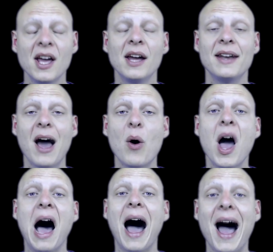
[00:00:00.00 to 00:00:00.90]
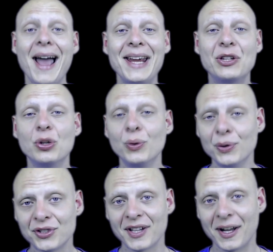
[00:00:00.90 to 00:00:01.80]
Now I do
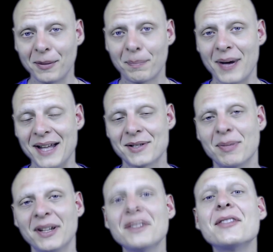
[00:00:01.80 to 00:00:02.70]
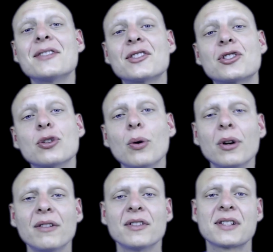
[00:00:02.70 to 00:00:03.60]
sell pets, but this is sort
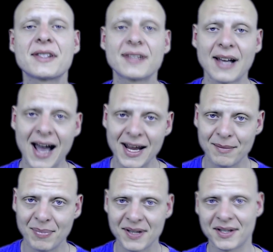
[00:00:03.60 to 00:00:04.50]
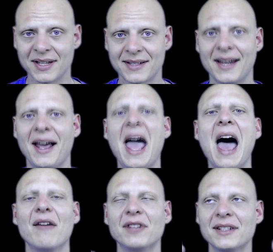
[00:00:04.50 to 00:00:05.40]
of a side business that I
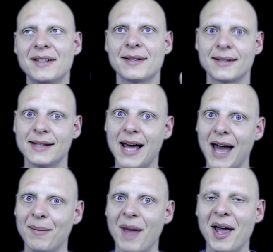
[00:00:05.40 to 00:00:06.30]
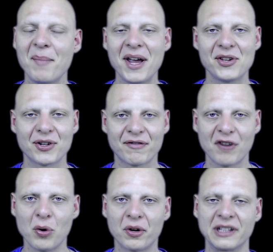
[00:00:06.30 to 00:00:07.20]
have. This is not my major
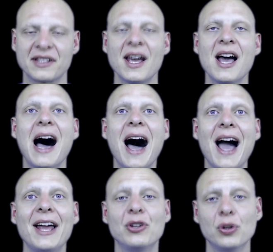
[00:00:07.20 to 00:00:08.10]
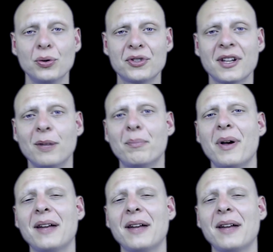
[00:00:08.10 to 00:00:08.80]
focus. I do sell